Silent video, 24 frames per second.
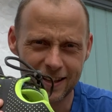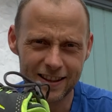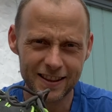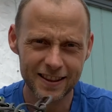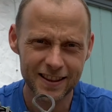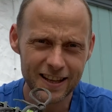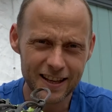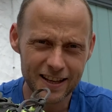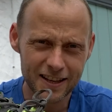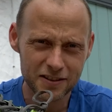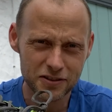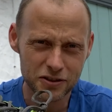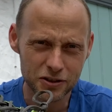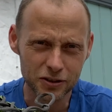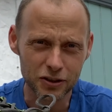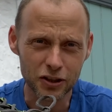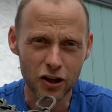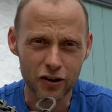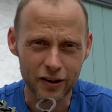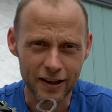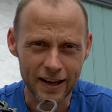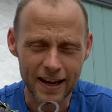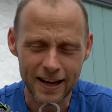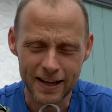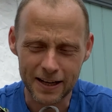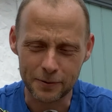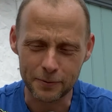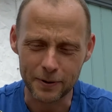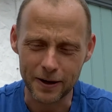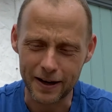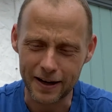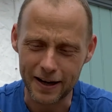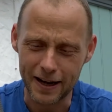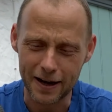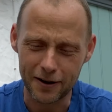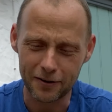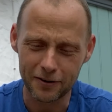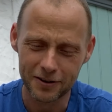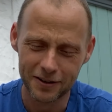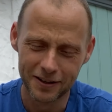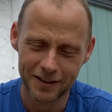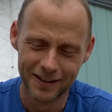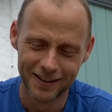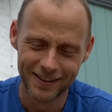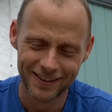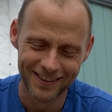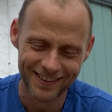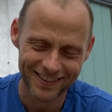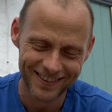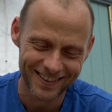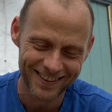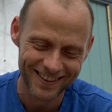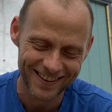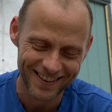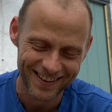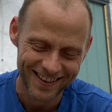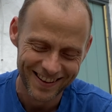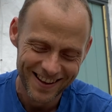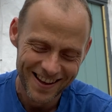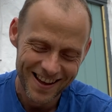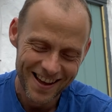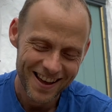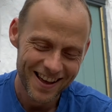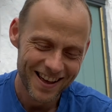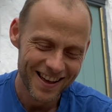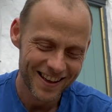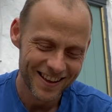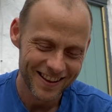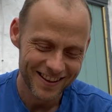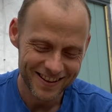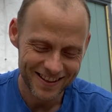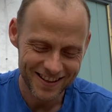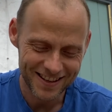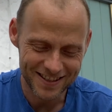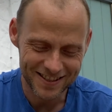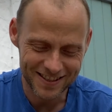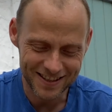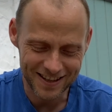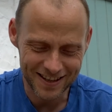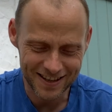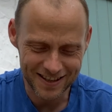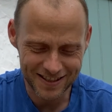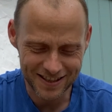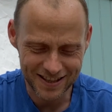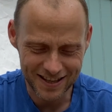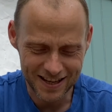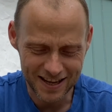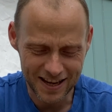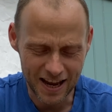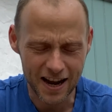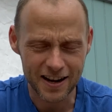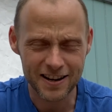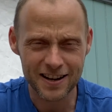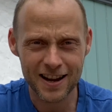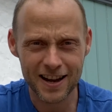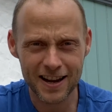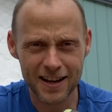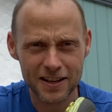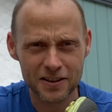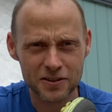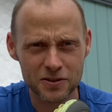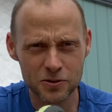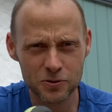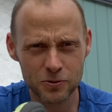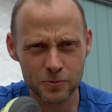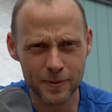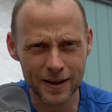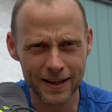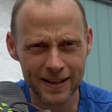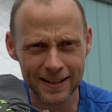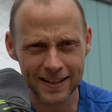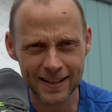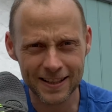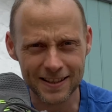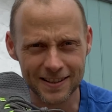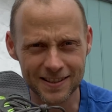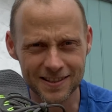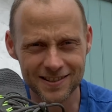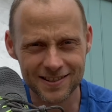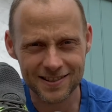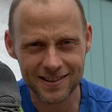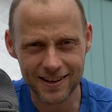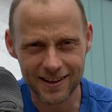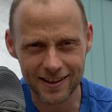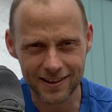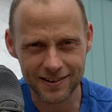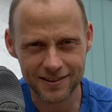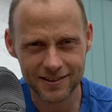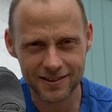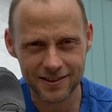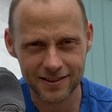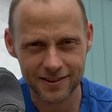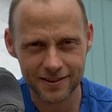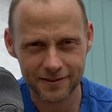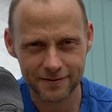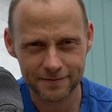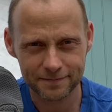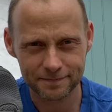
these you'll not get anywhere now. This is the Nike Zoom Elite 6.